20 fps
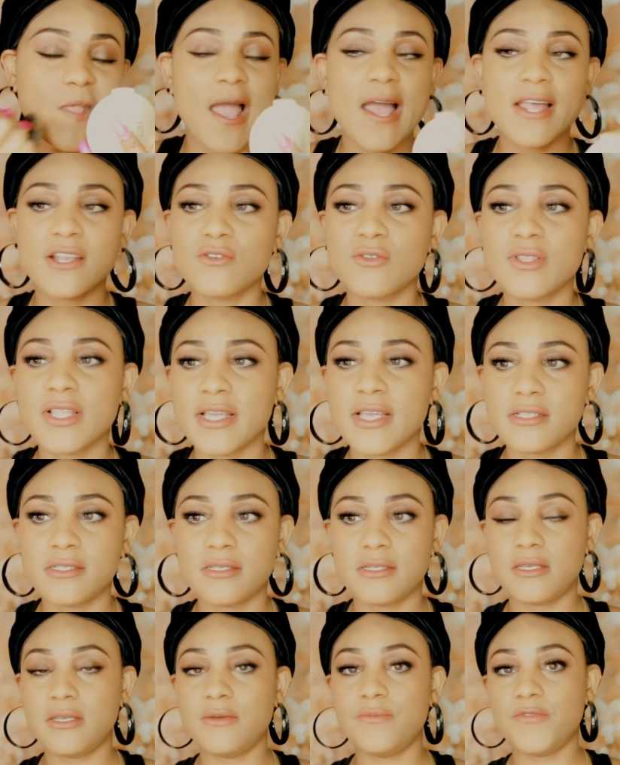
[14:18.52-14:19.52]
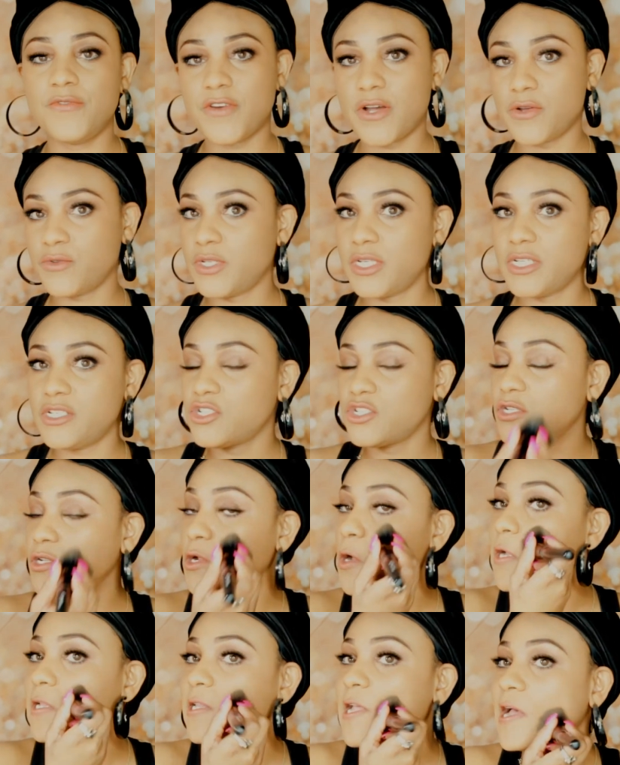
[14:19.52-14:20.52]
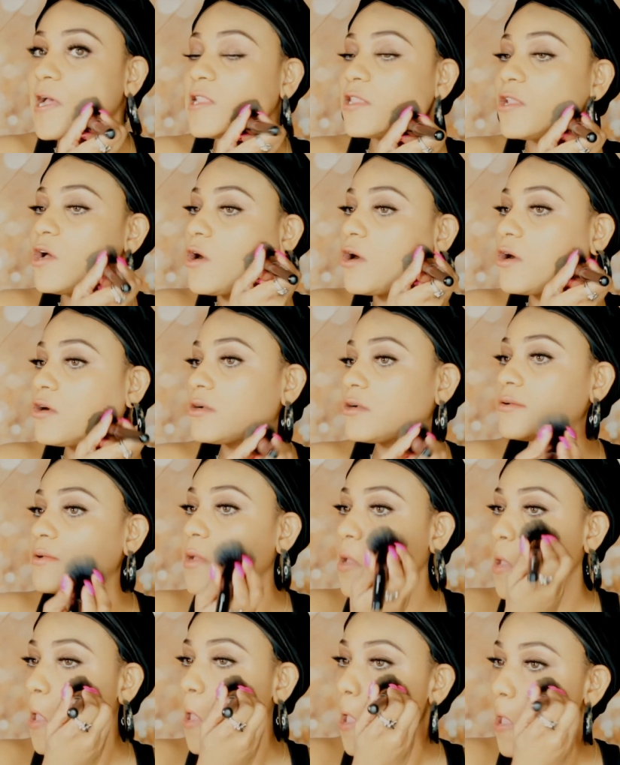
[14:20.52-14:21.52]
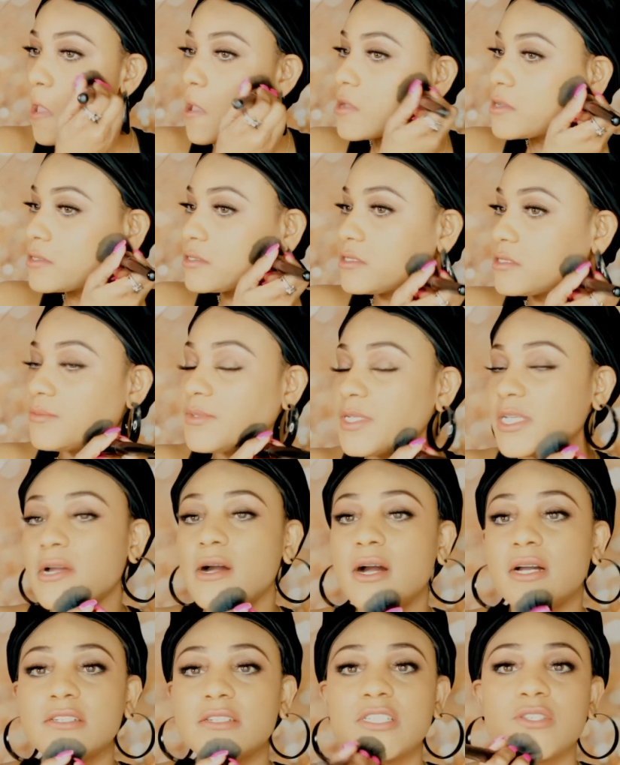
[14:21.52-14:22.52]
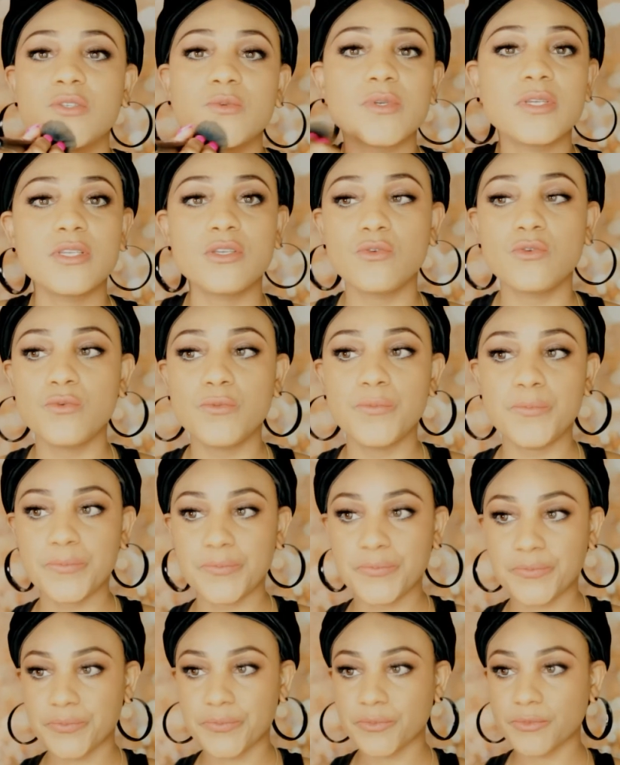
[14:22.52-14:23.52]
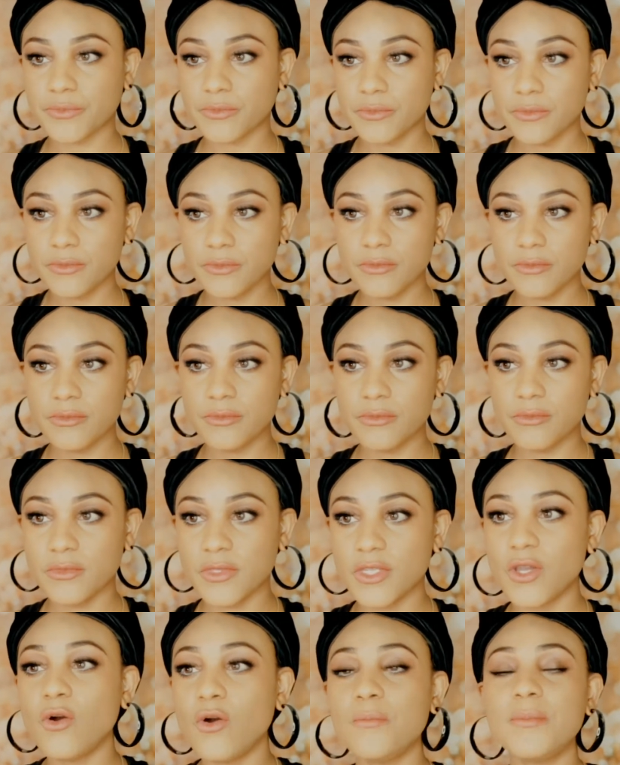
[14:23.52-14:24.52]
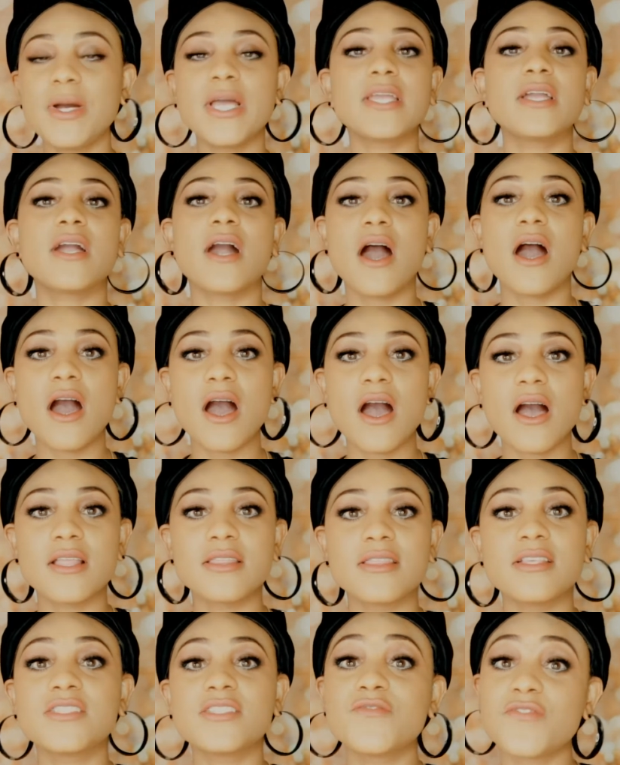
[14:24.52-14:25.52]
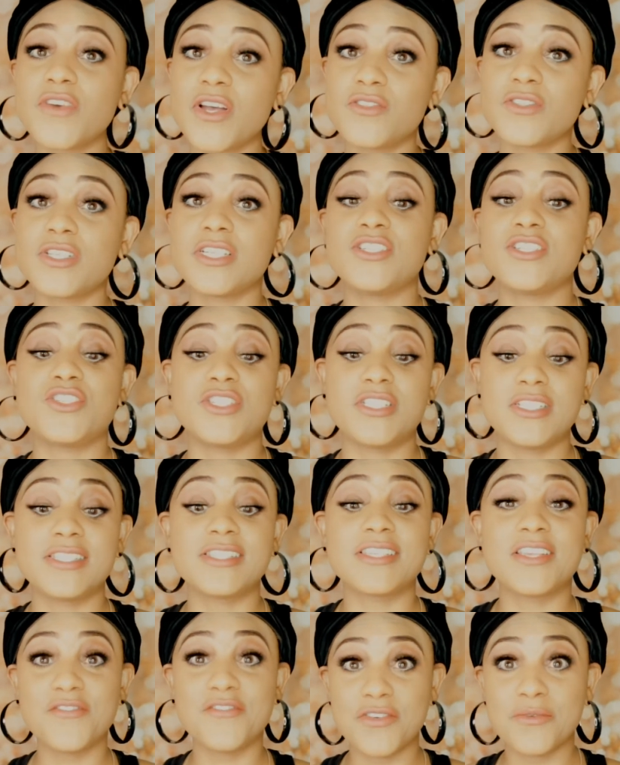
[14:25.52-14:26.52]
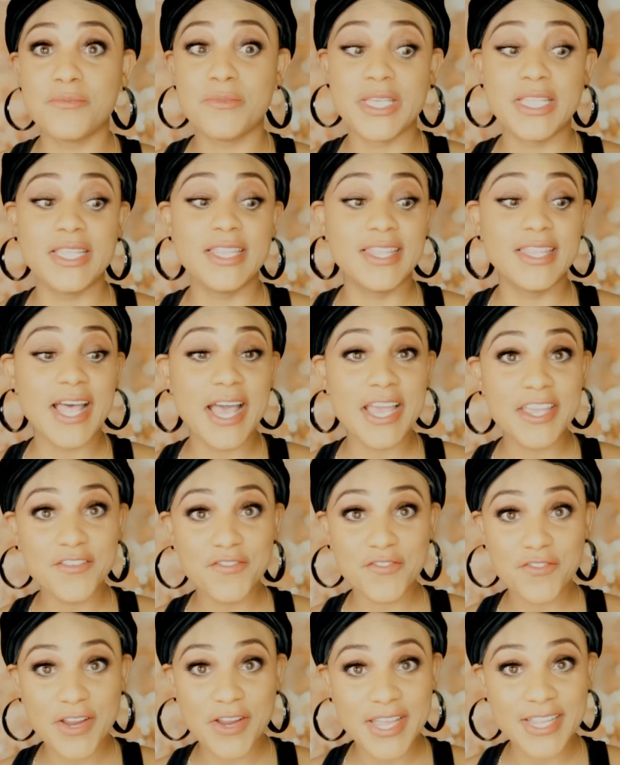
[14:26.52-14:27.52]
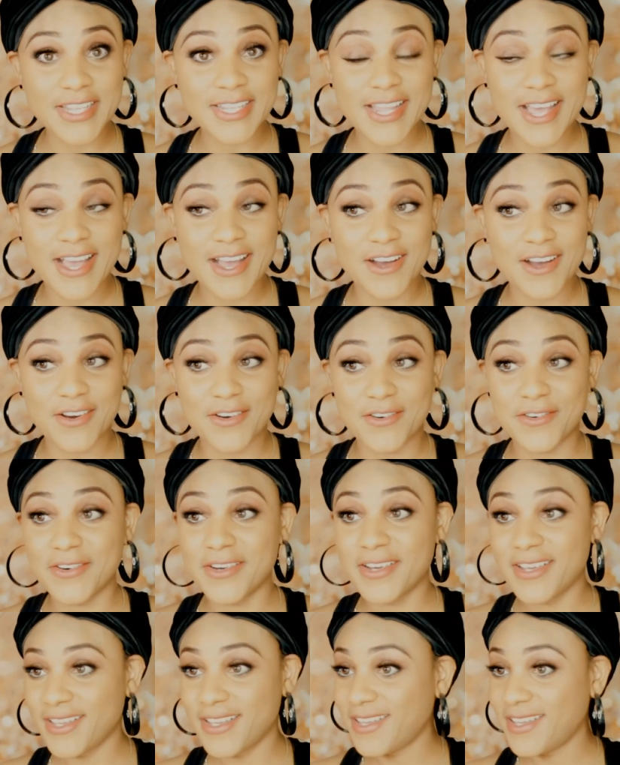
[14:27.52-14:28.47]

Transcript: I don't like to keep foundation on that long, to be honest with you. Oh my God, this foundation is giving me life right now.